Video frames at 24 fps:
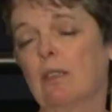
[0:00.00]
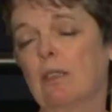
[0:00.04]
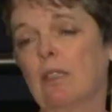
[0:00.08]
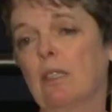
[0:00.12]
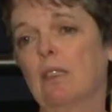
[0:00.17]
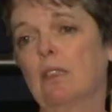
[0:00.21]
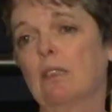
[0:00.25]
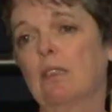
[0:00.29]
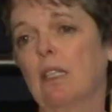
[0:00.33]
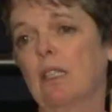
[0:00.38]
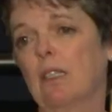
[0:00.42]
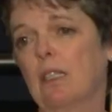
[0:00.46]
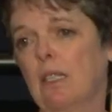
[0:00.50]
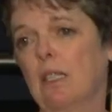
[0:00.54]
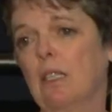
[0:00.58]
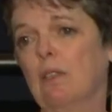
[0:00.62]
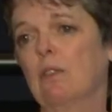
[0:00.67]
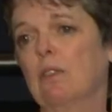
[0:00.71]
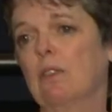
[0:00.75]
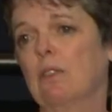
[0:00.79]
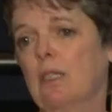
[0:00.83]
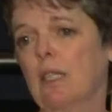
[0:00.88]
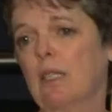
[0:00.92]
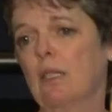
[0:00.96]
It
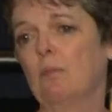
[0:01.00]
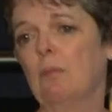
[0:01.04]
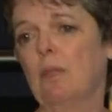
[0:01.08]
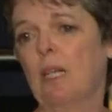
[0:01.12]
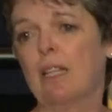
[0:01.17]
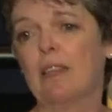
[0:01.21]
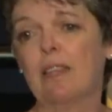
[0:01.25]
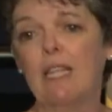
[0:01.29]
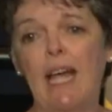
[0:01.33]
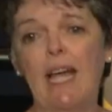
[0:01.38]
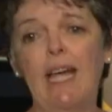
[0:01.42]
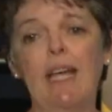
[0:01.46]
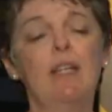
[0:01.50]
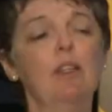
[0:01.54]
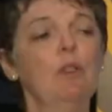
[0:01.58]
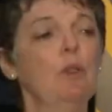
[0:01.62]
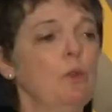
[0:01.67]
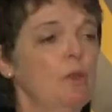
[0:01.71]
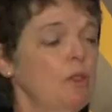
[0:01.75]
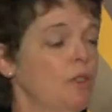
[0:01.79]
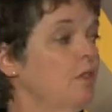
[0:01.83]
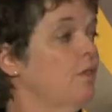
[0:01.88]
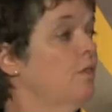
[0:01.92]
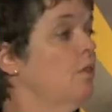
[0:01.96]
gives them a
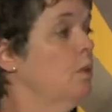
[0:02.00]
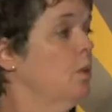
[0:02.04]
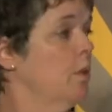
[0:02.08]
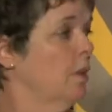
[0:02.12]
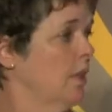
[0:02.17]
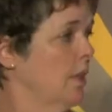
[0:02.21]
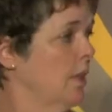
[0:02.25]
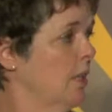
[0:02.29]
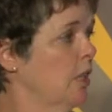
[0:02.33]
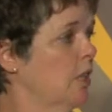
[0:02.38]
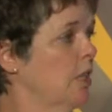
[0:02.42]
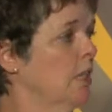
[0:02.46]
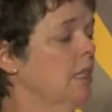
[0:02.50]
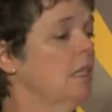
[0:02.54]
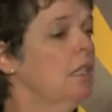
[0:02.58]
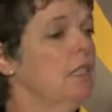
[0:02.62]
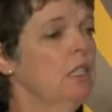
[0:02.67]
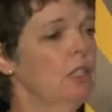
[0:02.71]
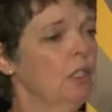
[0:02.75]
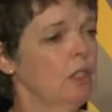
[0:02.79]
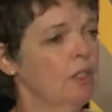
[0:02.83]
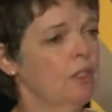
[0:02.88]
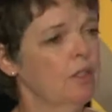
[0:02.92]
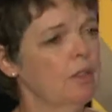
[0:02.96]
language for their
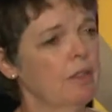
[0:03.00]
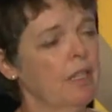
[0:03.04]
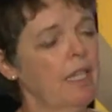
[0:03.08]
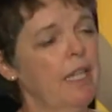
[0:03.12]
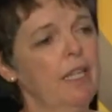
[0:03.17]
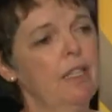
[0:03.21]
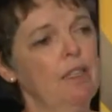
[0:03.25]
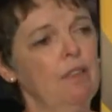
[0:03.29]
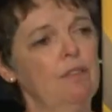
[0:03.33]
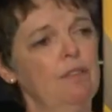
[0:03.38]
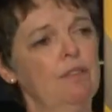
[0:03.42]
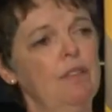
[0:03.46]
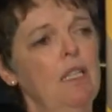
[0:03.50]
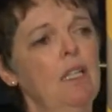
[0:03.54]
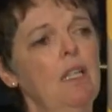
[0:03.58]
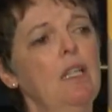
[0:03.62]
interior life.